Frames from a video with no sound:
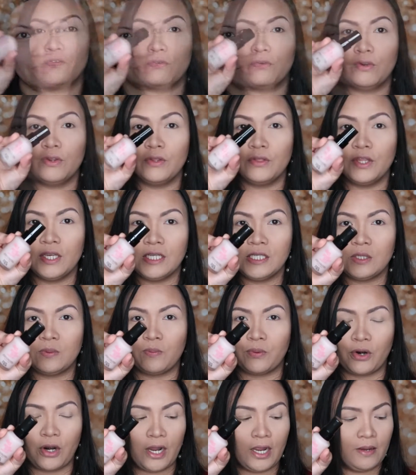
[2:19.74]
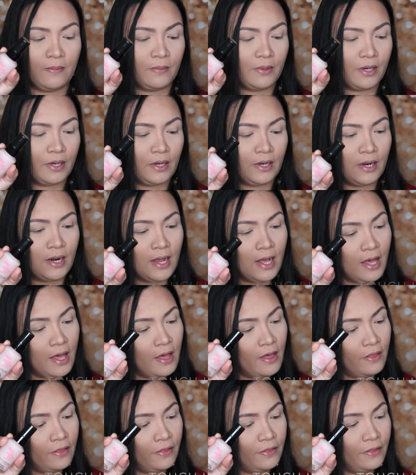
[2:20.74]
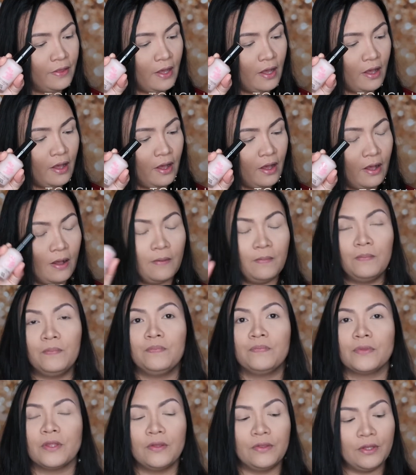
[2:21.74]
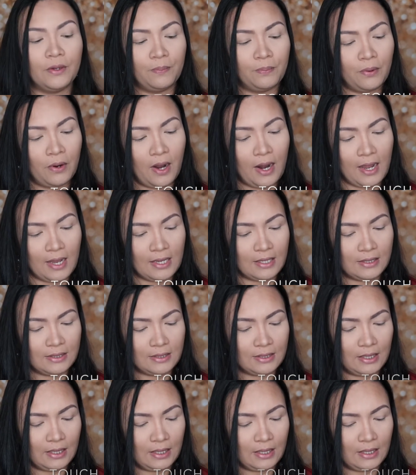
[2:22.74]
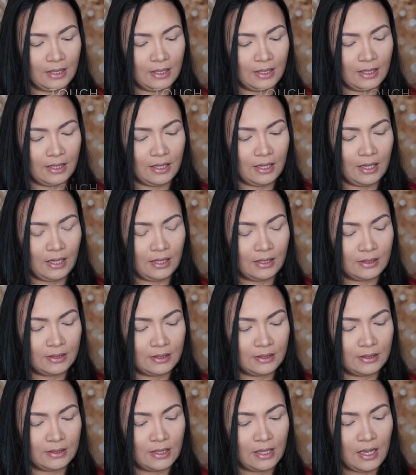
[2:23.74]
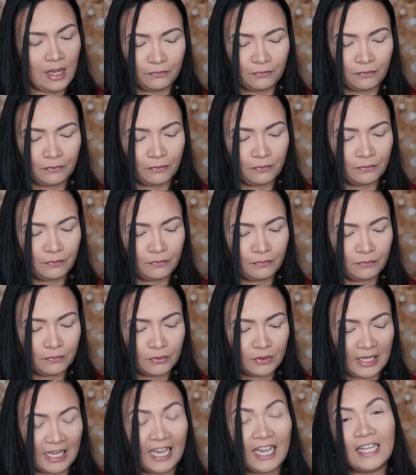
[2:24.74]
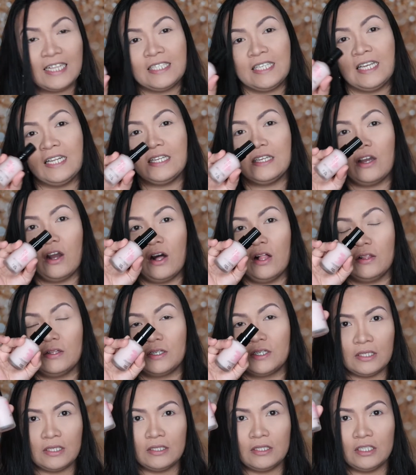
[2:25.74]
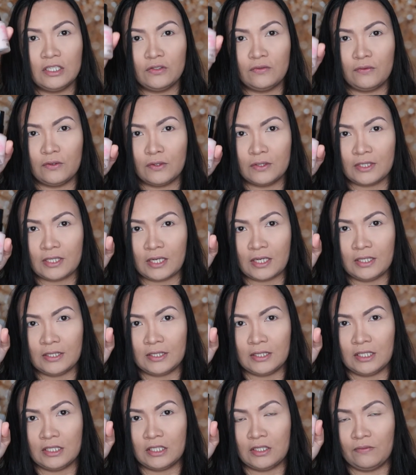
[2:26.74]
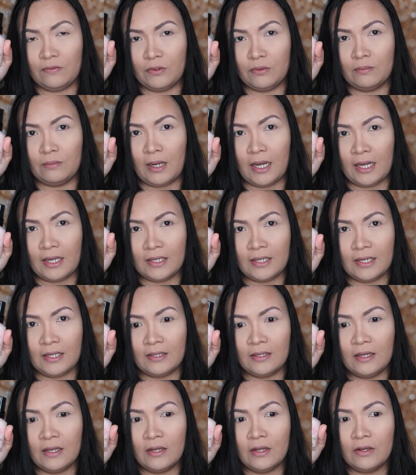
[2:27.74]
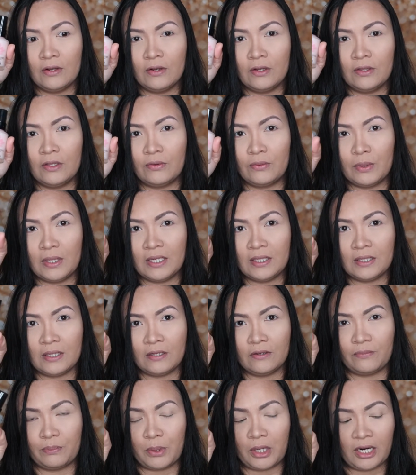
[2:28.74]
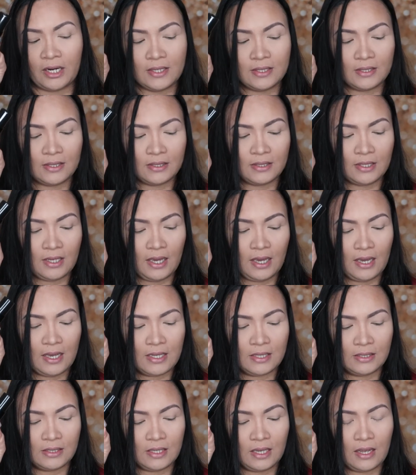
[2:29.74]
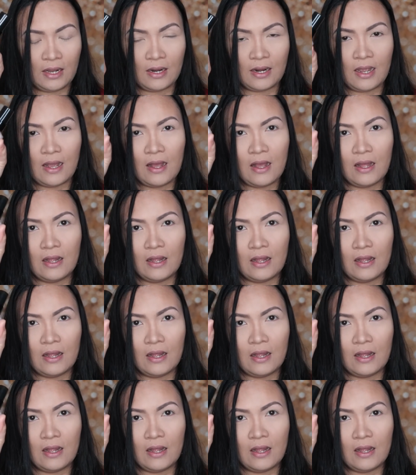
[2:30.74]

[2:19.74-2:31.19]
For this primer, the price is $18. This full size is, if you buy it, the retail price is $18.